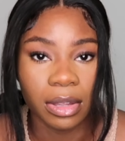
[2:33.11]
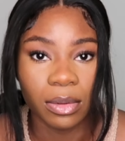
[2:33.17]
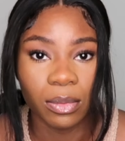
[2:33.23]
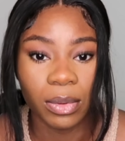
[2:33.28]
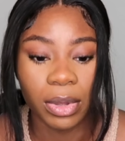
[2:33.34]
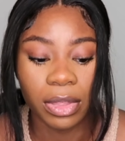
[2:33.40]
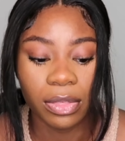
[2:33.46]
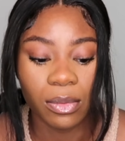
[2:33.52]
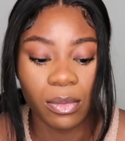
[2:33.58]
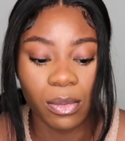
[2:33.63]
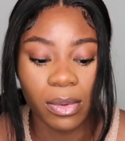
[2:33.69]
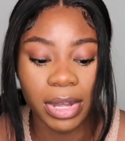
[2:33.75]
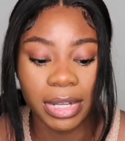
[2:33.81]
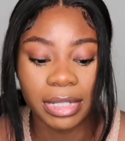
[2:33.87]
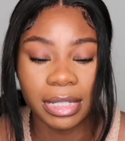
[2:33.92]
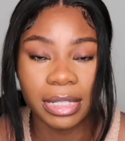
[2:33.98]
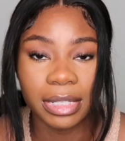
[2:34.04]
with
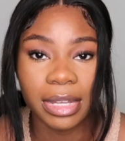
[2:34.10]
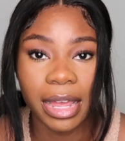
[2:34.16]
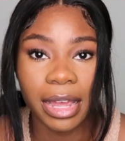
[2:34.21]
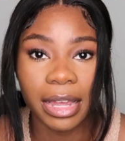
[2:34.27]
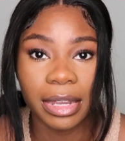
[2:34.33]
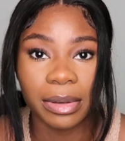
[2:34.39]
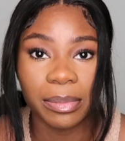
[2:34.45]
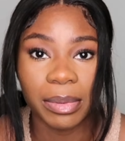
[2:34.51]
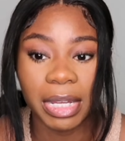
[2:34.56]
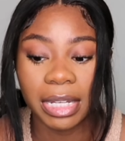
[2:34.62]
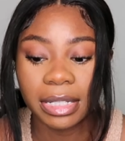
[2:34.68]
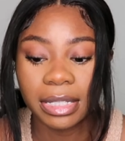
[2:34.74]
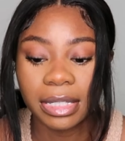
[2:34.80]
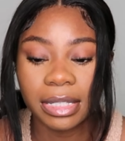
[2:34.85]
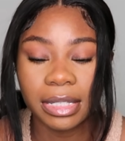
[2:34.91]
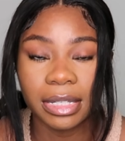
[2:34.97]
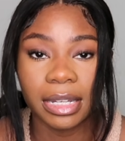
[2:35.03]
one side being
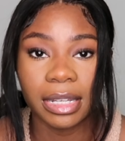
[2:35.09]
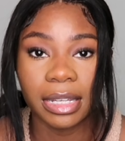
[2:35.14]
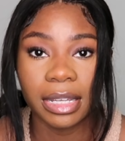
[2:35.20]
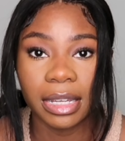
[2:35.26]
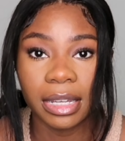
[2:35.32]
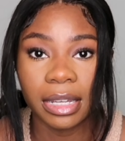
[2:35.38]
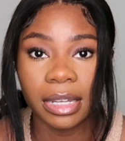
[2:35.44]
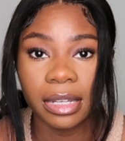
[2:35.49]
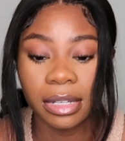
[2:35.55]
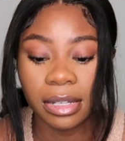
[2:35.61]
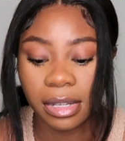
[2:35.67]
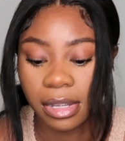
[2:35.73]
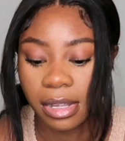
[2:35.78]
sticky,